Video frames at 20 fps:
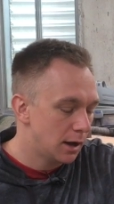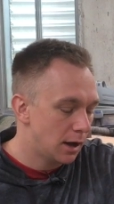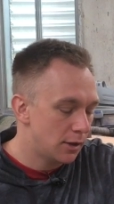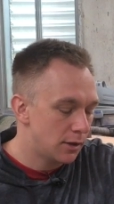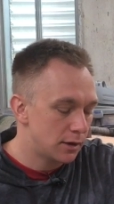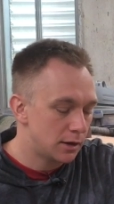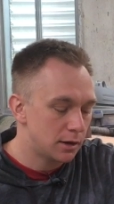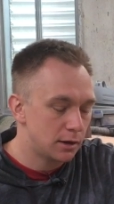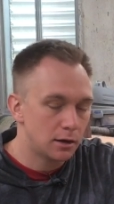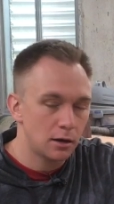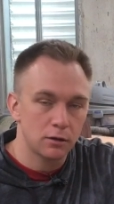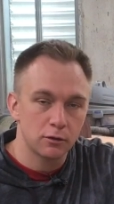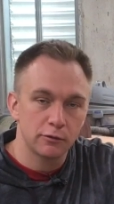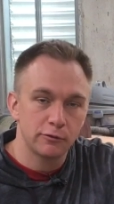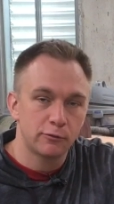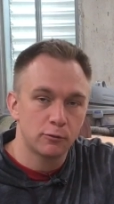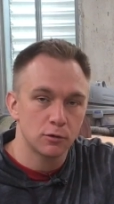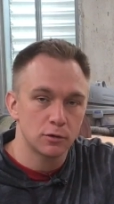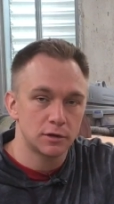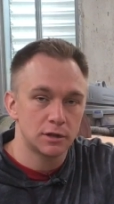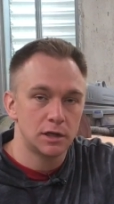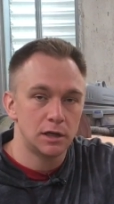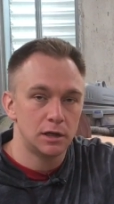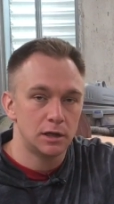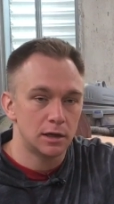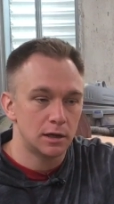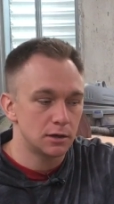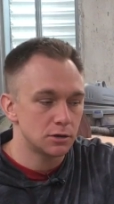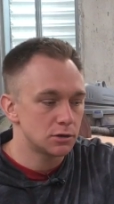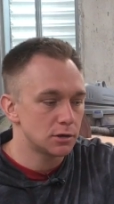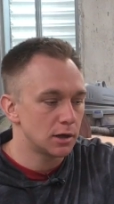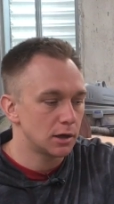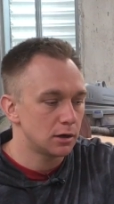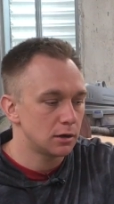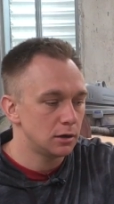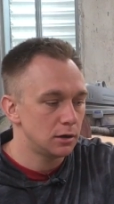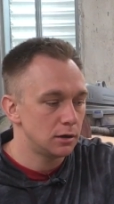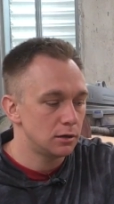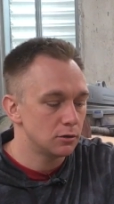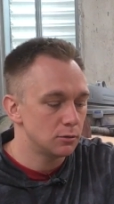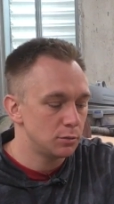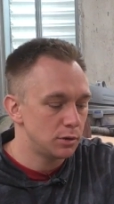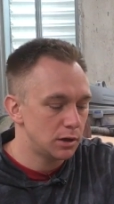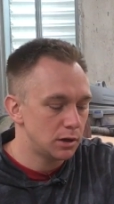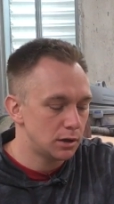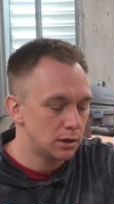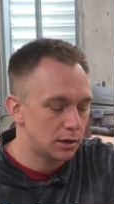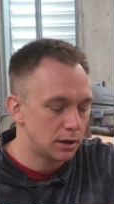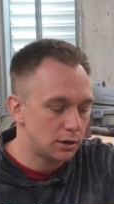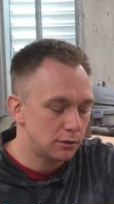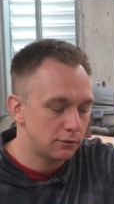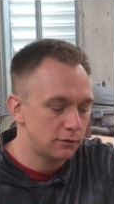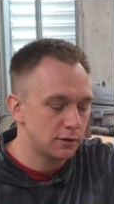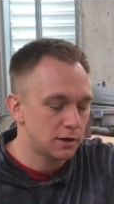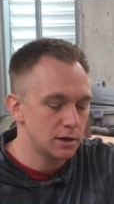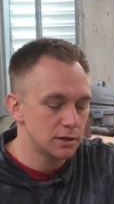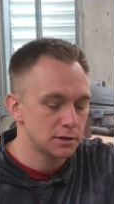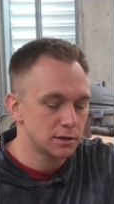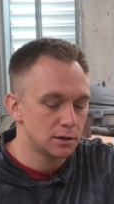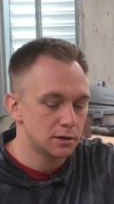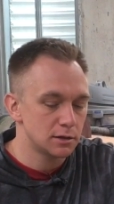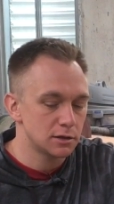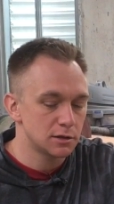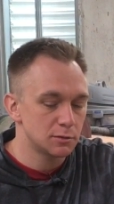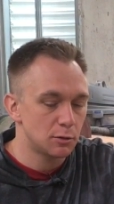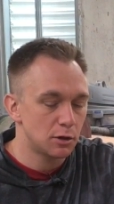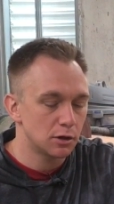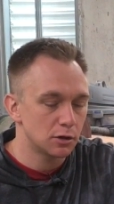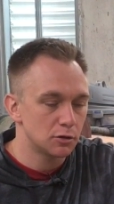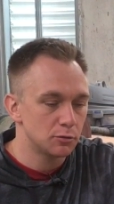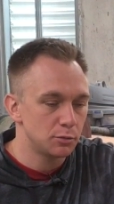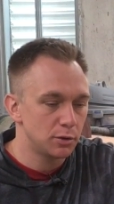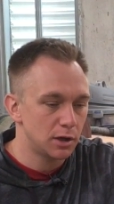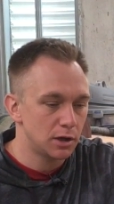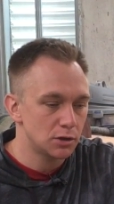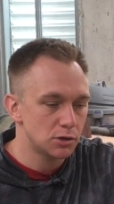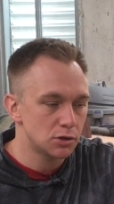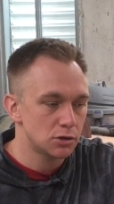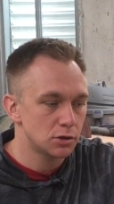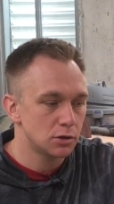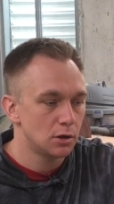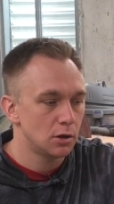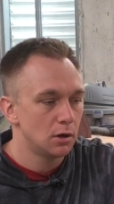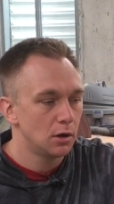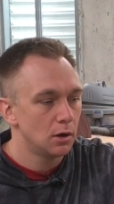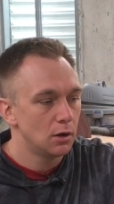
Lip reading: And then another 14 inch that could either be an end vise on a smaller bench